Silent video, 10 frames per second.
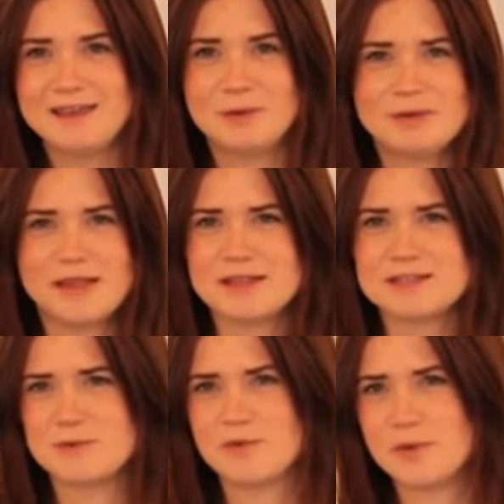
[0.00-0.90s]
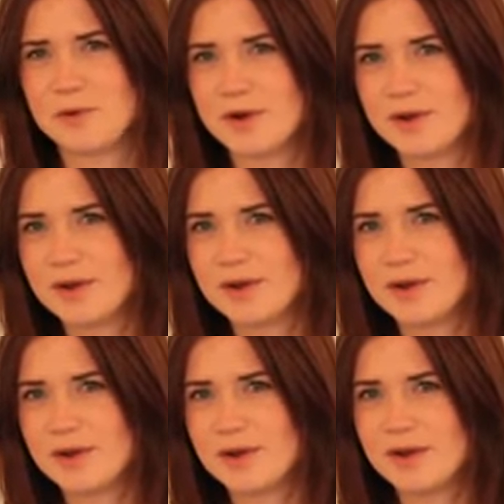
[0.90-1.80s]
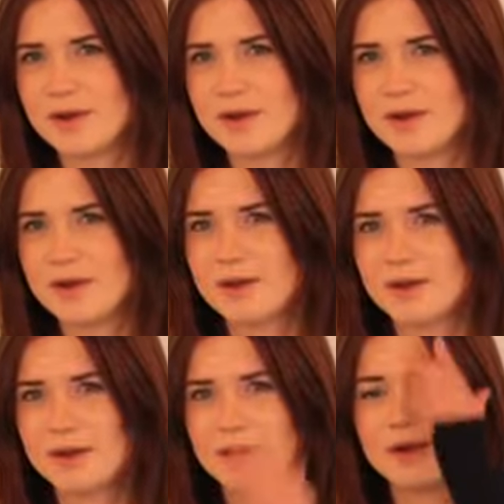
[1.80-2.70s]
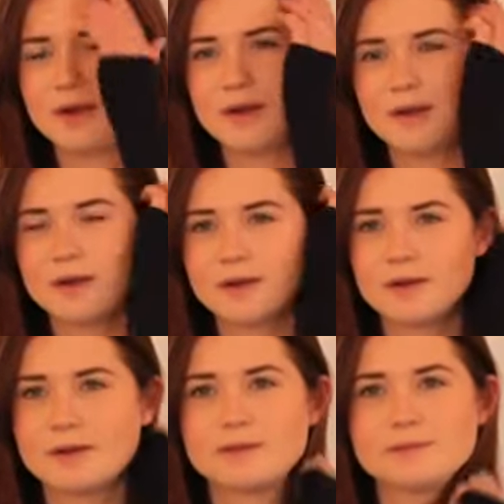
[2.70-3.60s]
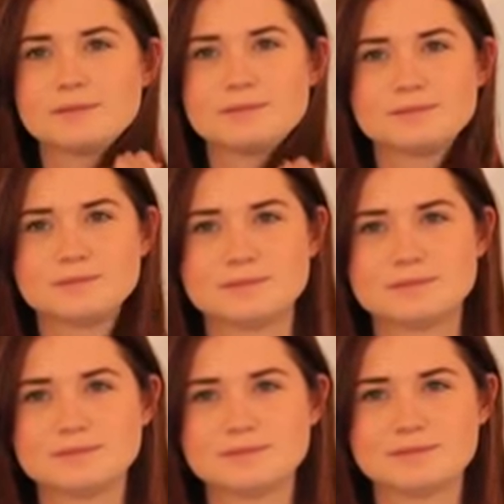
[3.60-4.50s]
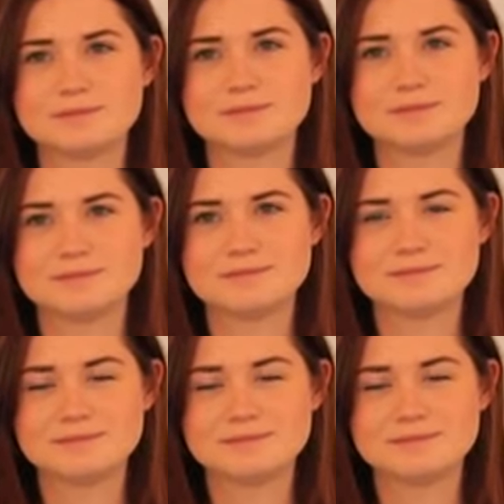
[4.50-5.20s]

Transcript: You weren't like this before. I'm figure skating on land. You might have found the one thing that shuts me up.